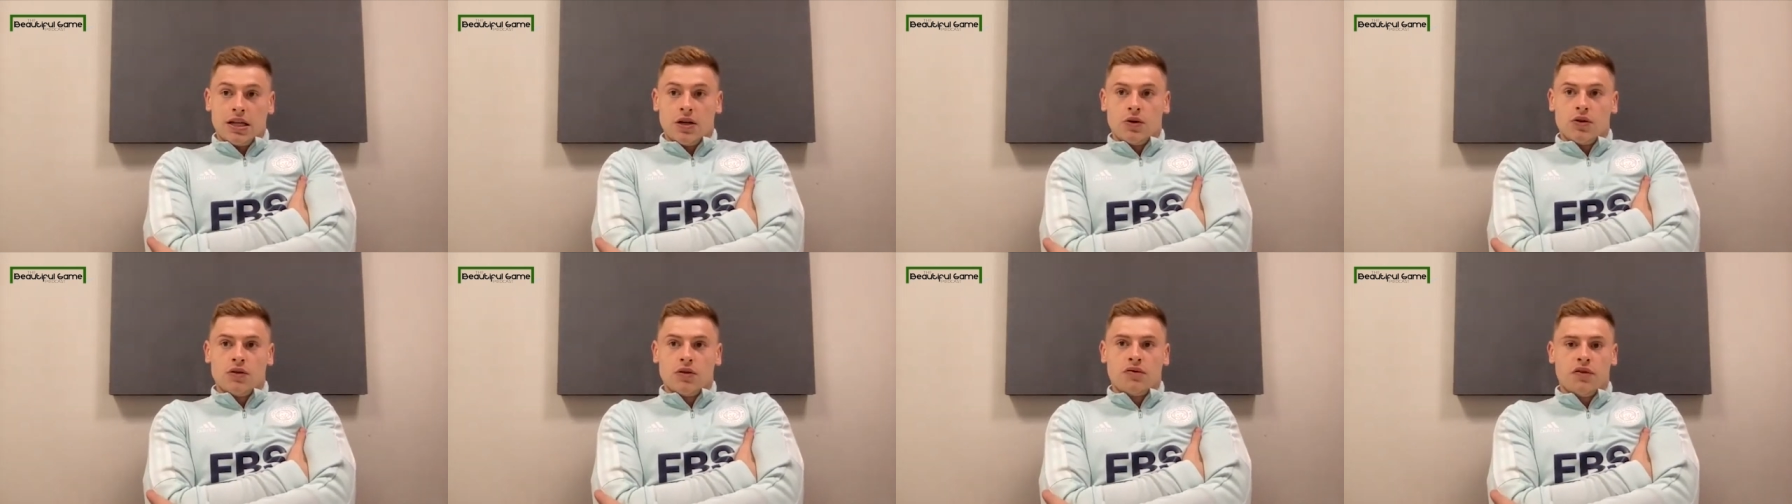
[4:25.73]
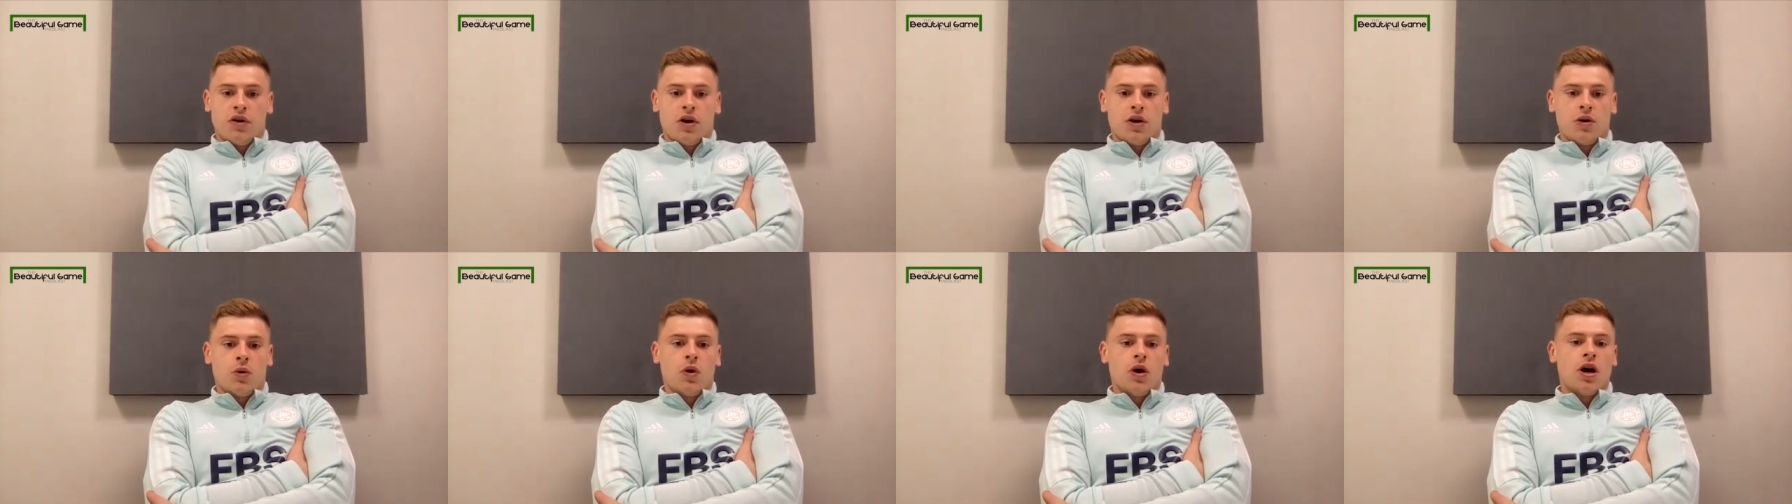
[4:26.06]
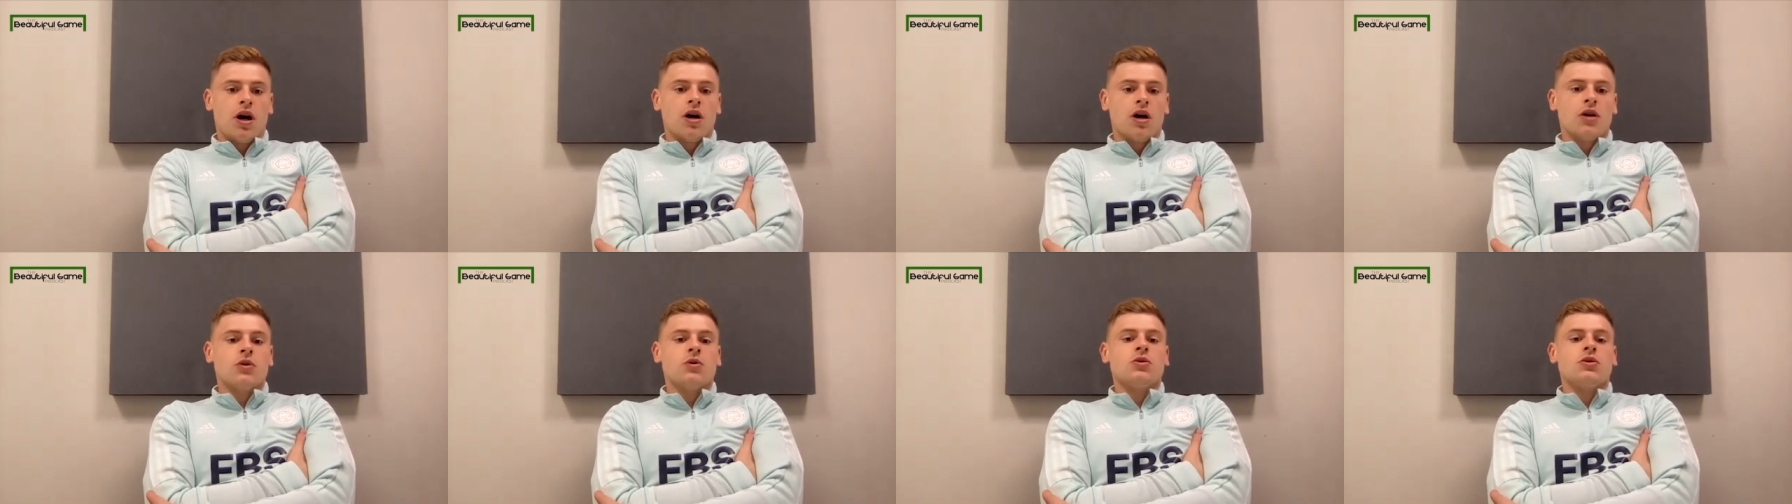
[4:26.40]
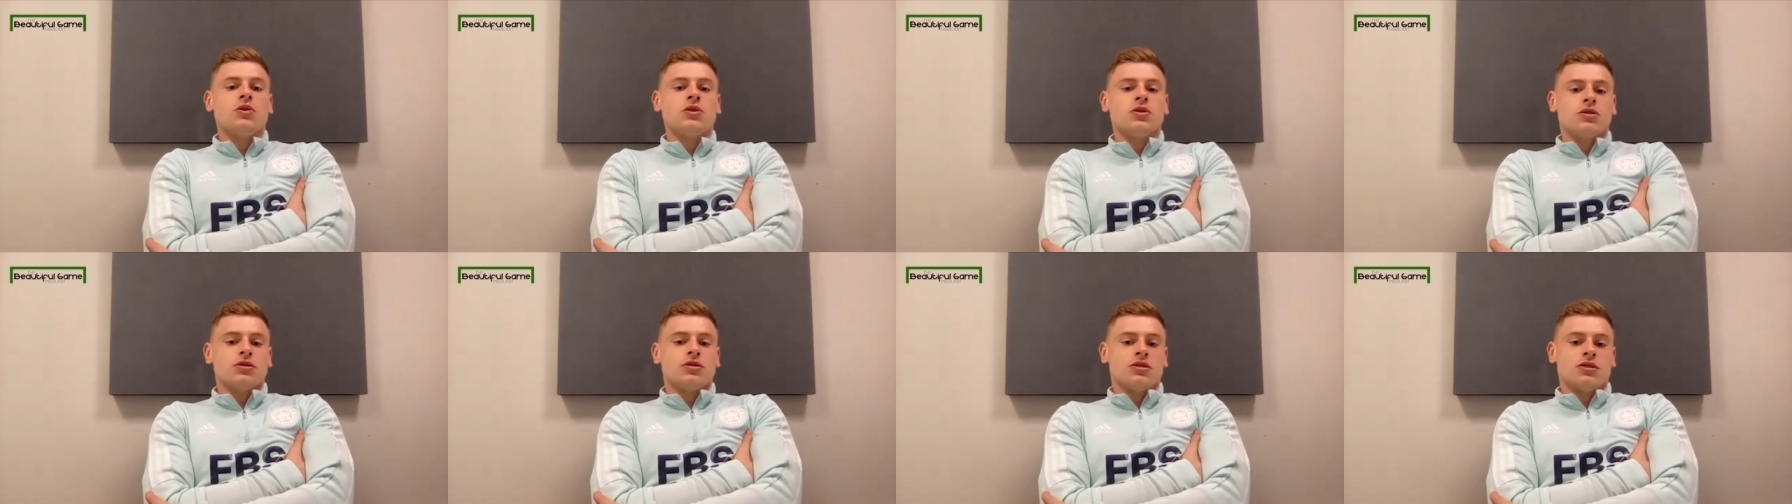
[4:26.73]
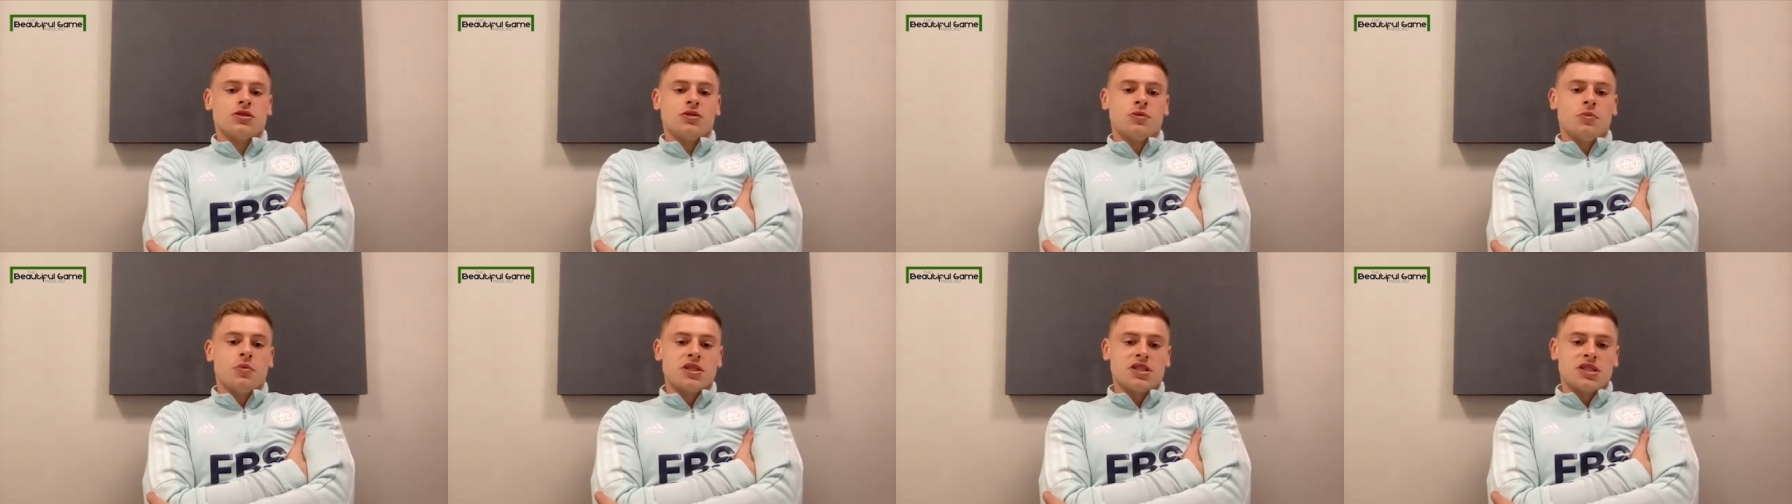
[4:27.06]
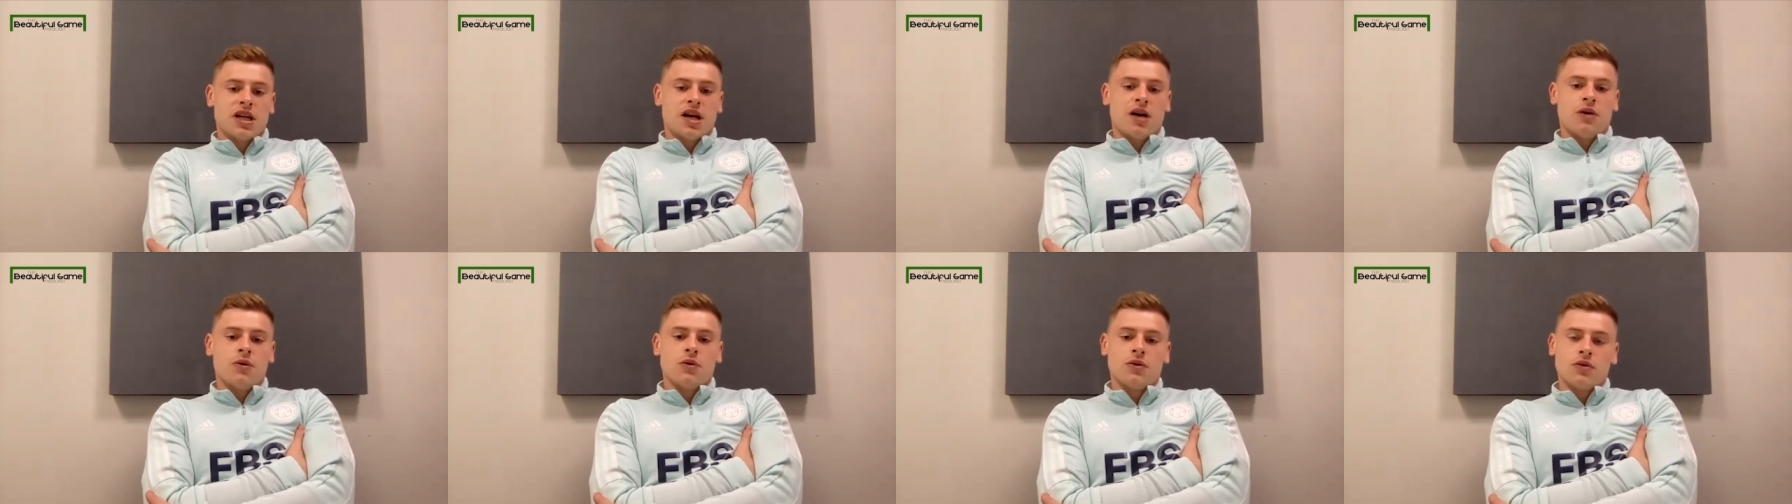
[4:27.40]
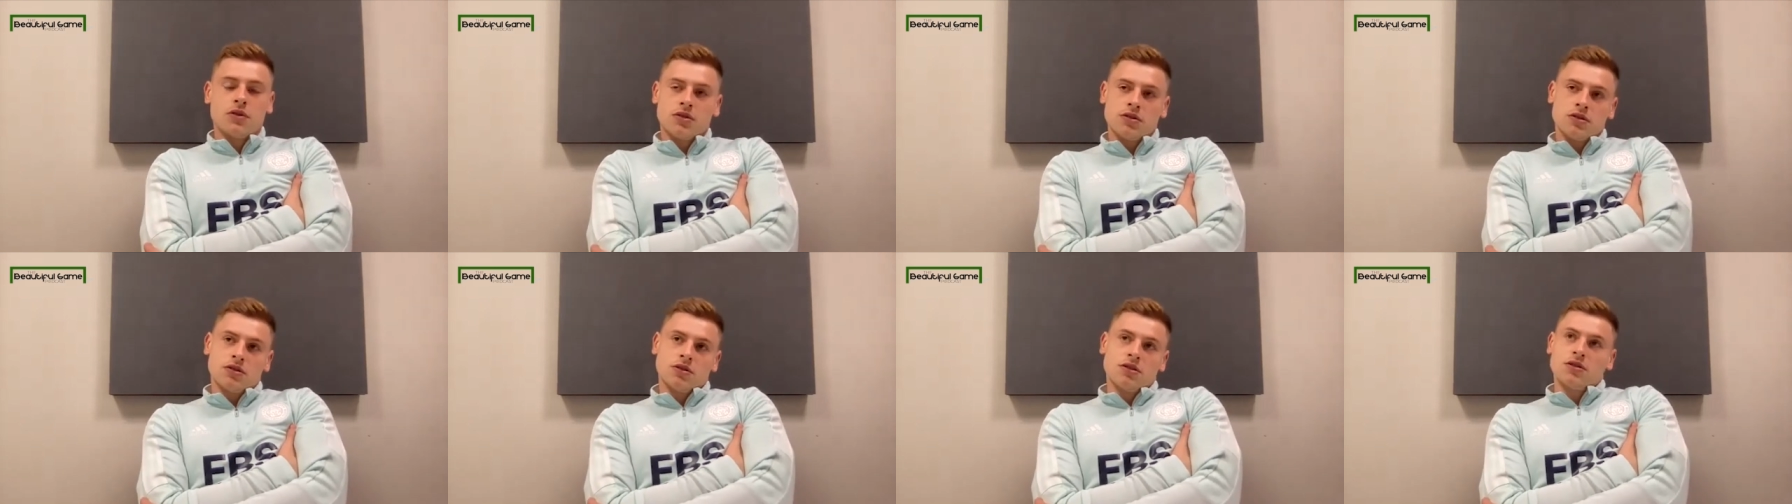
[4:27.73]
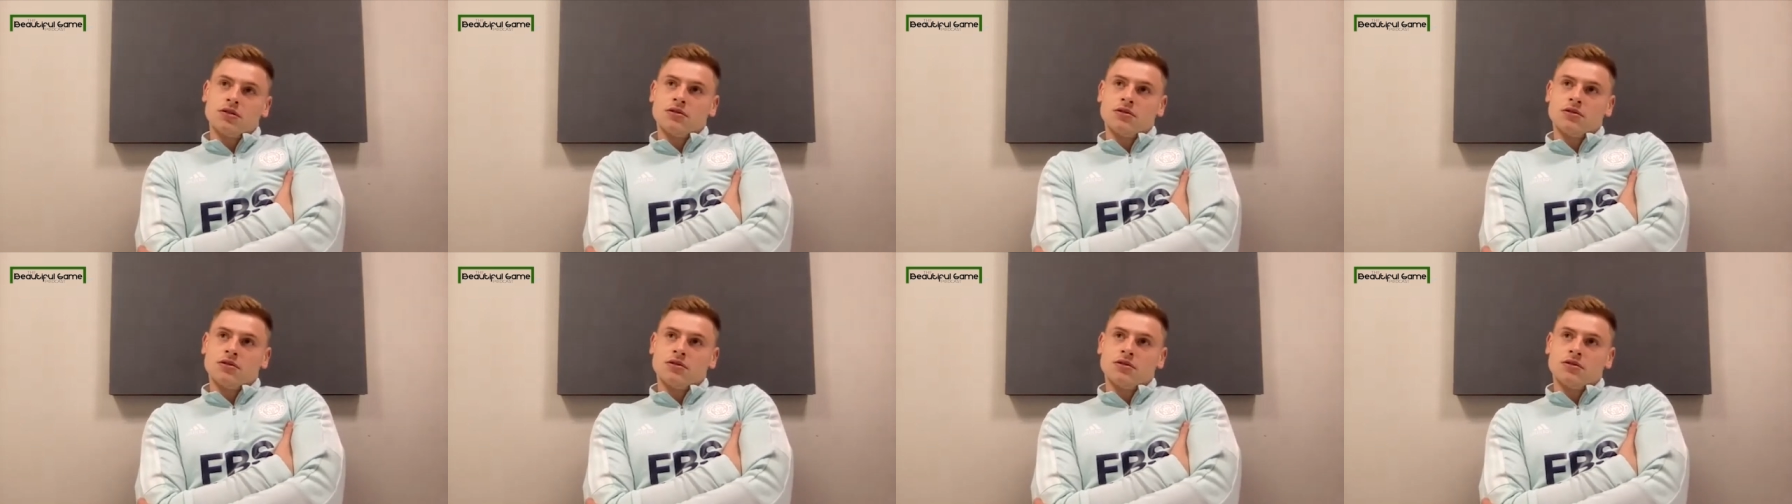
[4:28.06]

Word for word: you know the final hurdle you, you miss out